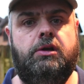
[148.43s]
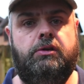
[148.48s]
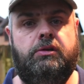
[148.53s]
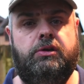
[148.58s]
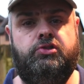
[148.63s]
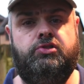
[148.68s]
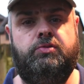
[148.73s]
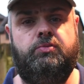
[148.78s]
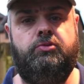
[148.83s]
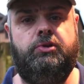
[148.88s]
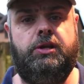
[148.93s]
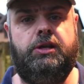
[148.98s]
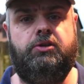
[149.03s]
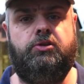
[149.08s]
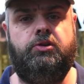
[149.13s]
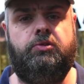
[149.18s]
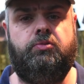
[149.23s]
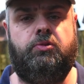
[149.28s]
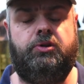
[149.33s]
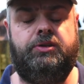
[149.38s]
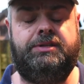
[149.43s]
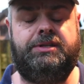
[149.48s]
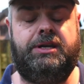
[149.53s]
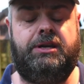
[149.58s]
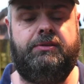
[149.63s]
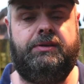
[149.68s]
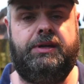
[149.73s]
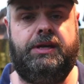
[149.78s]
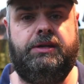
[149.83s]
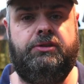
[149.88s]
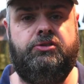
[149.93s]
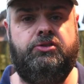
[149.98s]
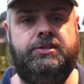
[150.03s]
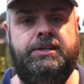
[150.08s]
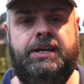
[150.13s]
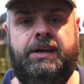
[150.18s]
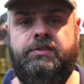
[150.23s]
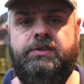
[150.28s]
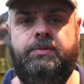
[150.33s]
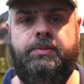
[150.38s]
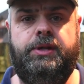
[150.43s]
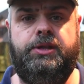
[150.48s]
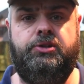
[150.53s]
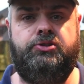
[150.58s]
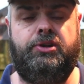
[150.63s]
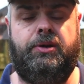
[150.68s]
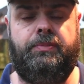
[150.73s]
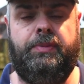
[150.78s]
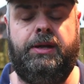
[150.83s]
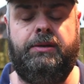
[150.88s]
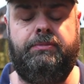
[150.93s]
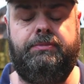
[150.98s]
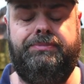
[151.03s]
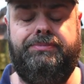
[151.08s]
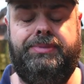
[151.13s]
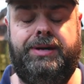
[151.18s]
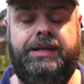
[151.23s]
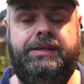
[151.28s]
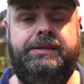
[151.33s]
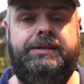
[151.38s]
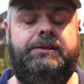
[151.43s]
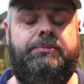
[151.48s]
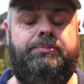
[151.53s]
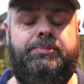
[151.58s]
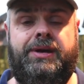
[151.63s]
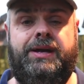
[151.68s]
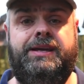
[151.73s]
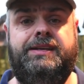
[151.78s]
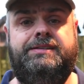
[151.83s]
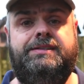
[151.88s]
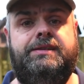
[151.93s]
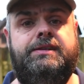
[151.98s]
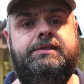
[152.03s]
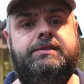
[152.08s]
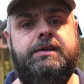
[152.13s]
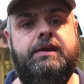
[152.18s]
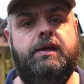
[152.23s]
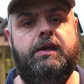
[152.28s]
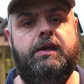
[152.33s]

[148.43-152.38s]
There's some really good ones out there. It doesn't have to be the top end branded prices,